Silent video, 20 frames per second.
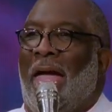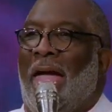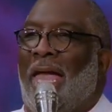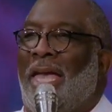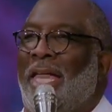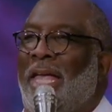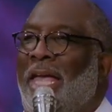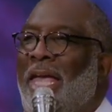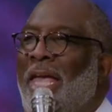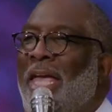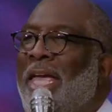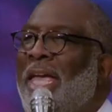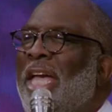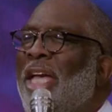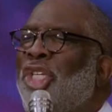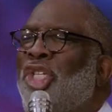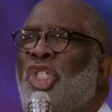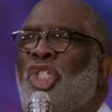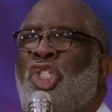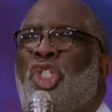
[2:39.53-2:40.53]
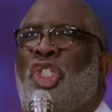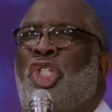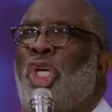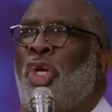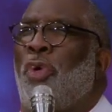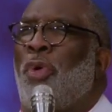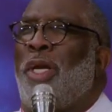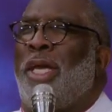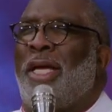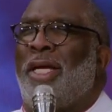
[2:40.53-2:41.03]
and he is
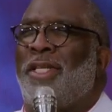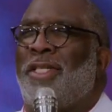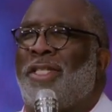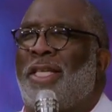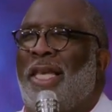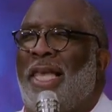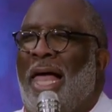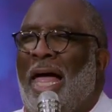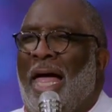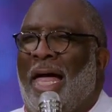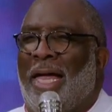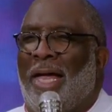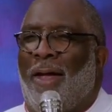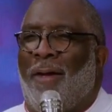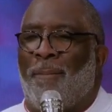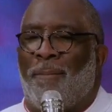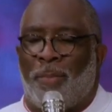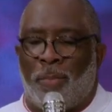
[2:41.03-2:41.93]
Judah's lion,